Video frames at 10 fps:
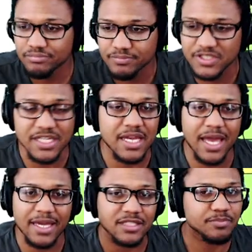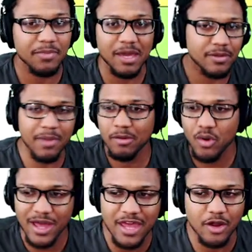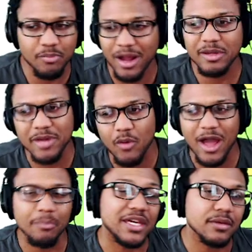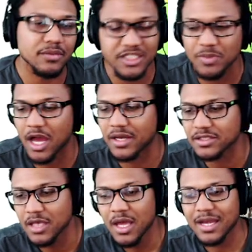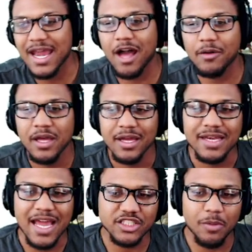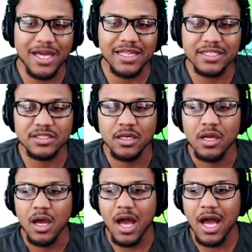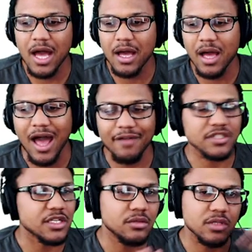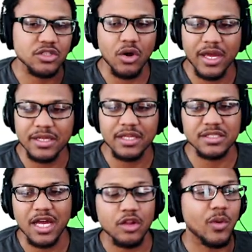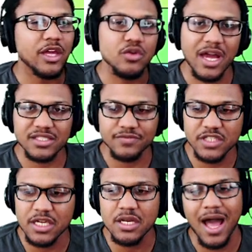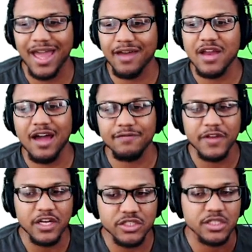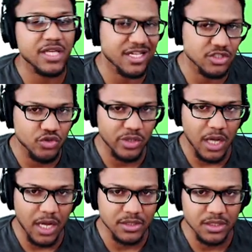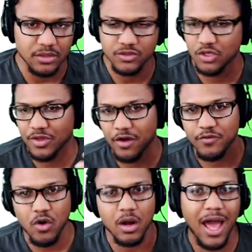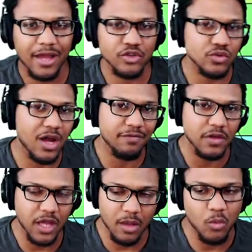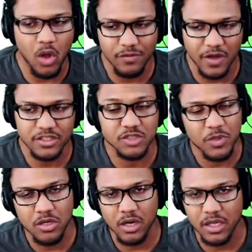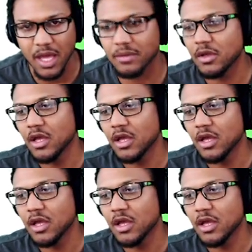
C, I guess. Maybe maybe around there. It'd probably be around B, let's be honest. Now, next on my list, uh, obviously, let's go ahead and get this out of the way. You guys have seen, I have not finished Assassin's Creed Odyssey, so therefore I do not feel like I'm qualified to speak on it yet.